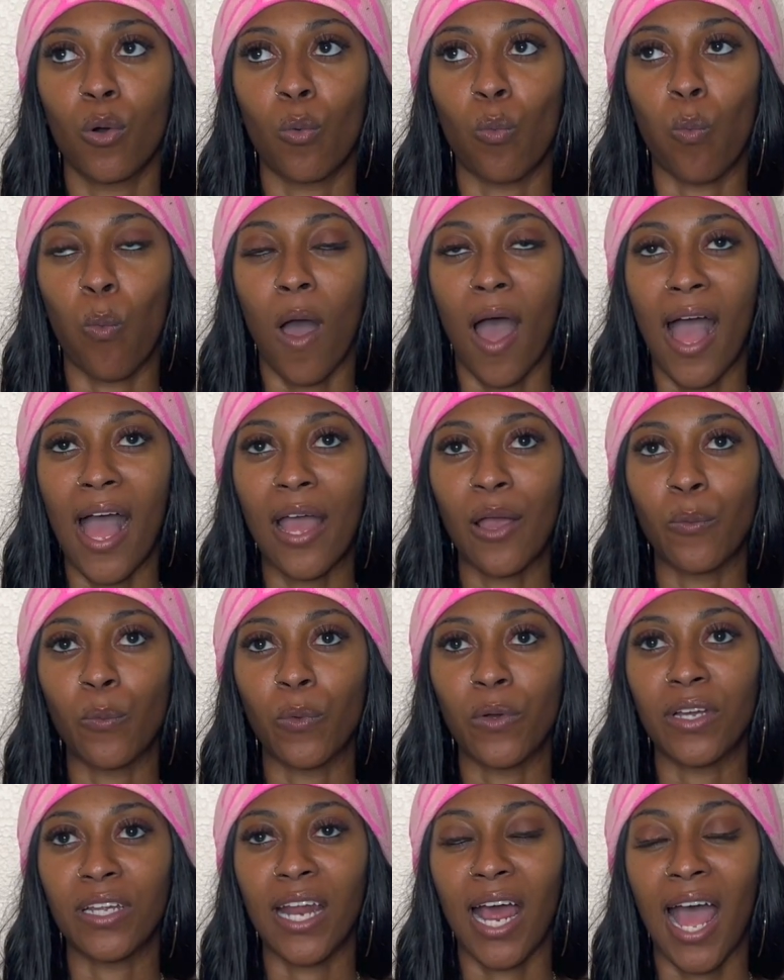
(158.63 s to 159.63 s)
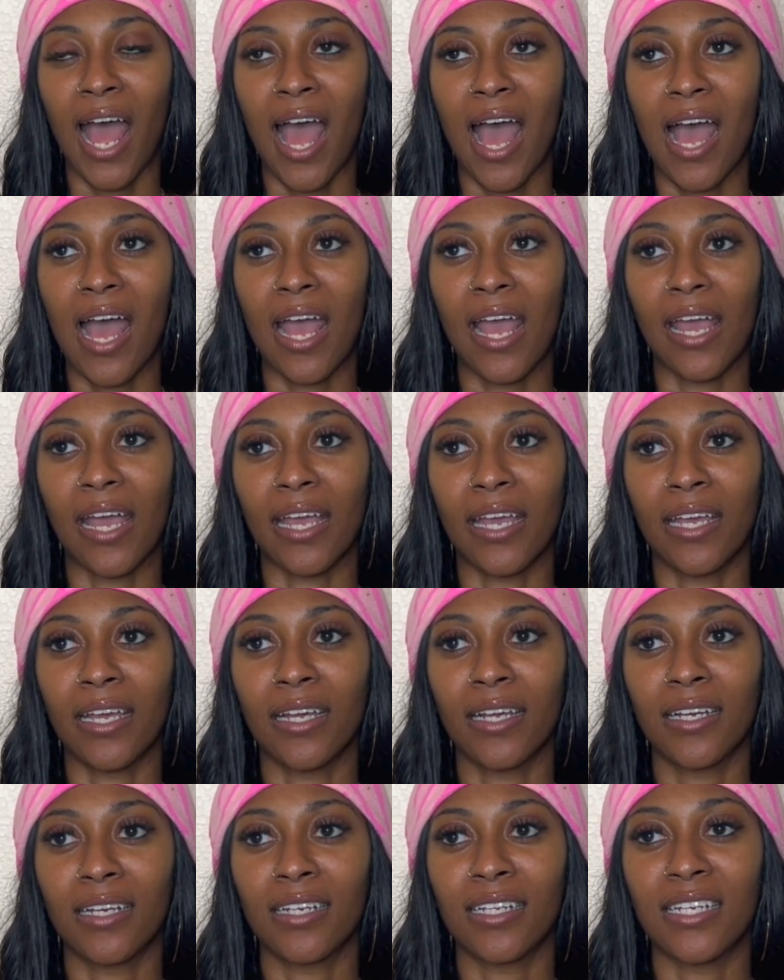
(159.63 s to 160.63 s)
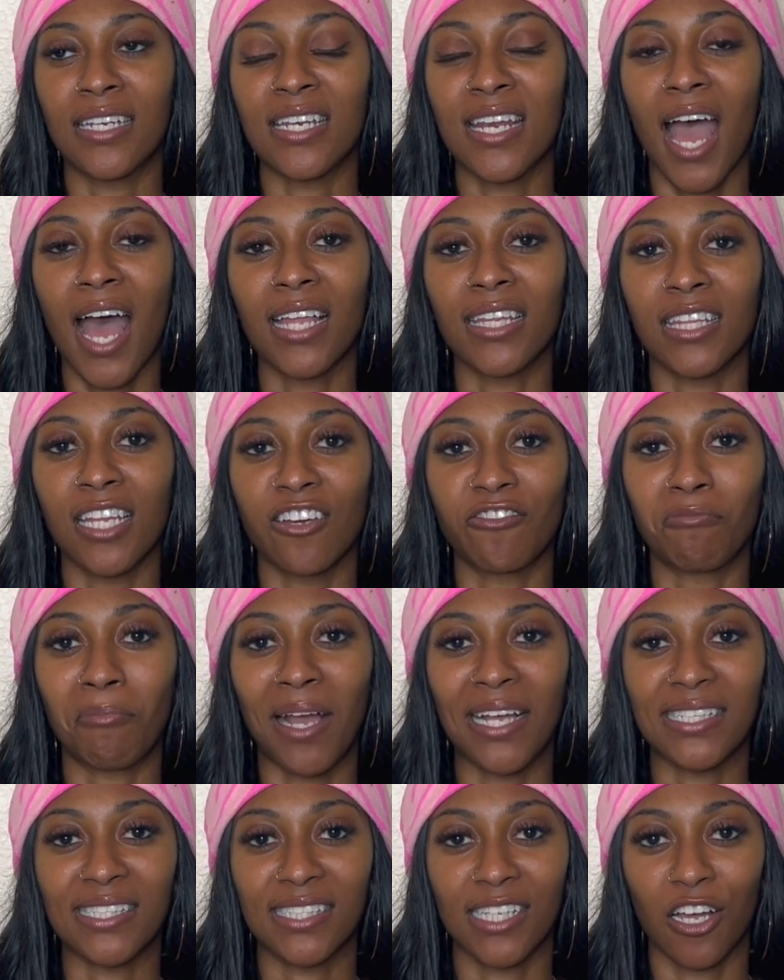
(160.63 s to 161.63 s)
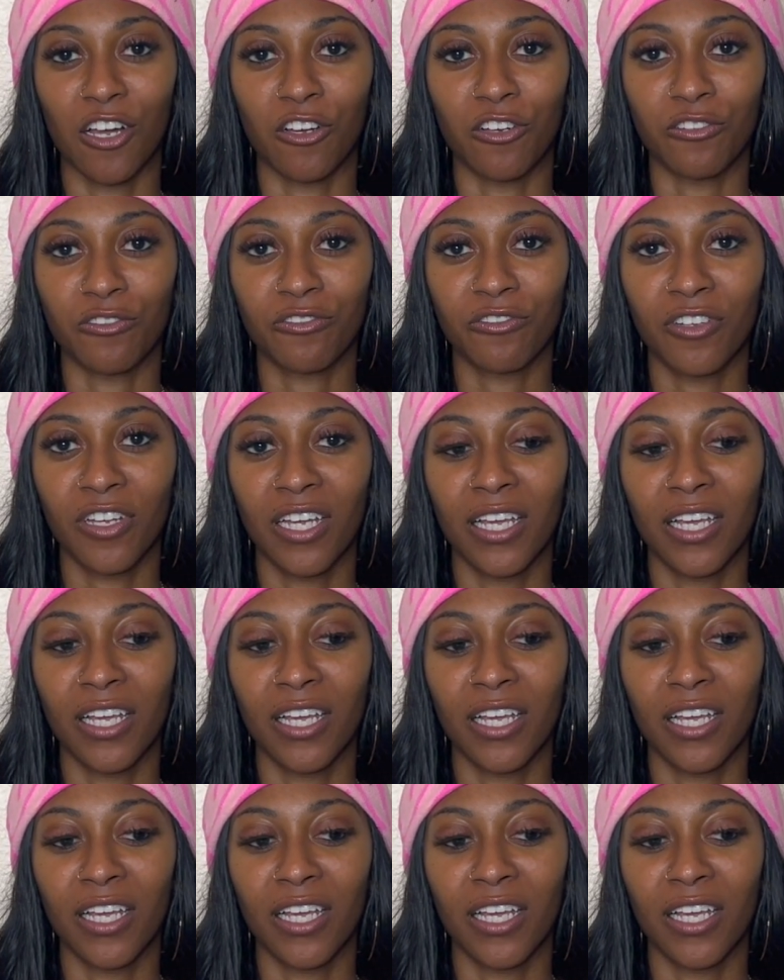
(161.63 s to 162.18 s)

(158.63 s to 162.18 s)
why would I not love myself